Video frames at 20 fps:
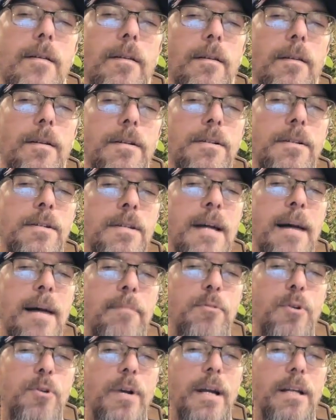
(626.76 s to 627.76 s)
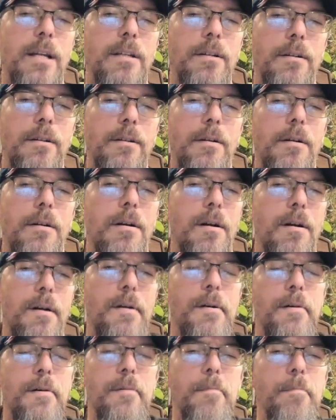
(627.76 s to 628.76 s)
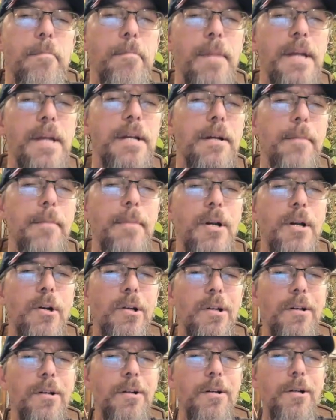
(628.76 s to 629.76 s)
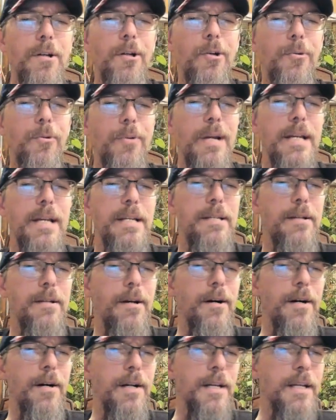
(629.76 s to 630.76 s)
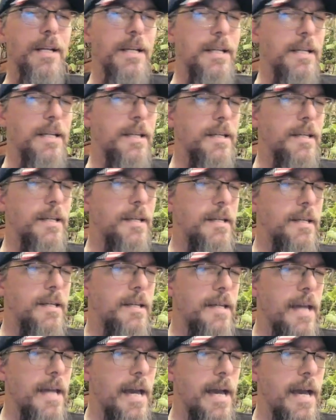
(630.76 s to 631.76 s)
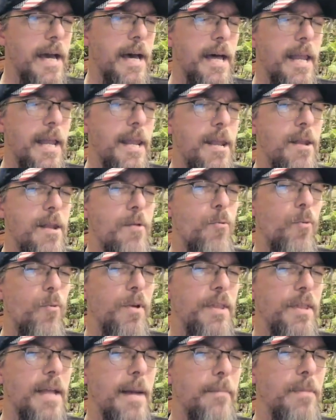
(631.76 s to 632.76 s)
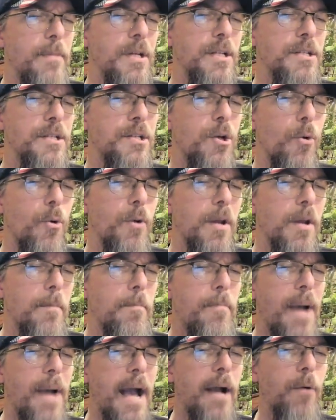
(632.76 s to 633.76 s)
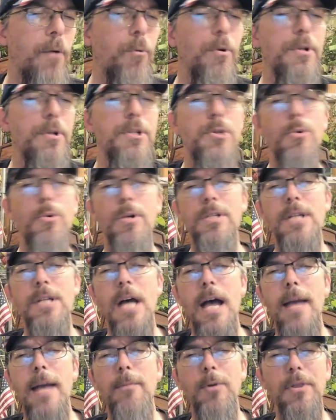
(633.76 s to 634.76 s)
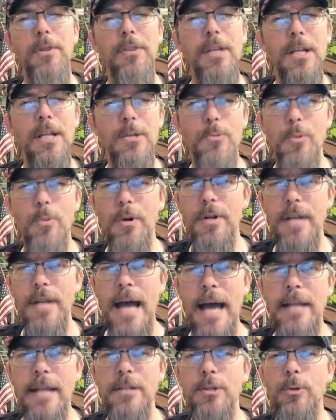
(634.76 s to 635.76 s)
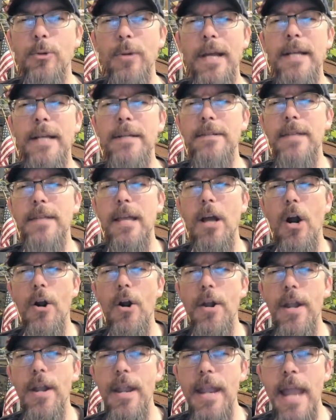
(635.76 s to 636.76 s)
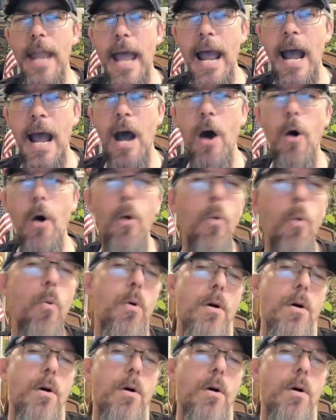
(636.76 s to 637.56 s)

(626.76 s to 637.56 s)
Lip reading: let's stop trying to make America great again when that means going backwards to a time when things were not as great as they are now.